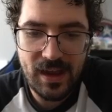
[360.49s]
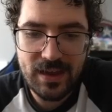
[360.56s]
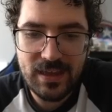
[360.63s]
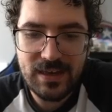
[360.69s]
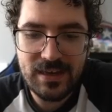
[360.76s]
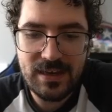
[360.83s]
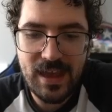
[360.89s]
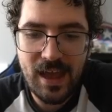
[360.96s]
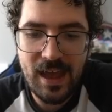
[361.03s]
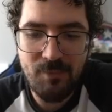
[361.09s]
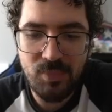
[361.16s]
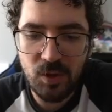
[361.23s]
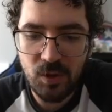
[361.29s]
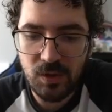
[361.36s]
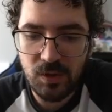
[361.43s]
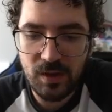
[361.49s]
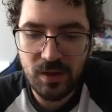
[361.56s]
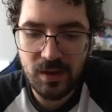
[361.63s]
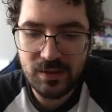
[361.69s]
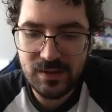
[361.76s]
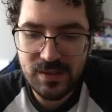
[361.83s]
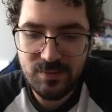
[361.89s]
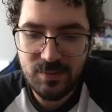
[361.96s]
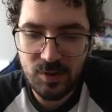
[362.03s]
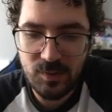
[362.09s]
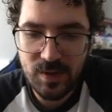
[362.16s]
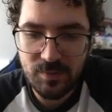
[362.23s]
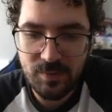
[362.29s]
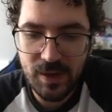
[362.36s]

cannot pull a Team of the Week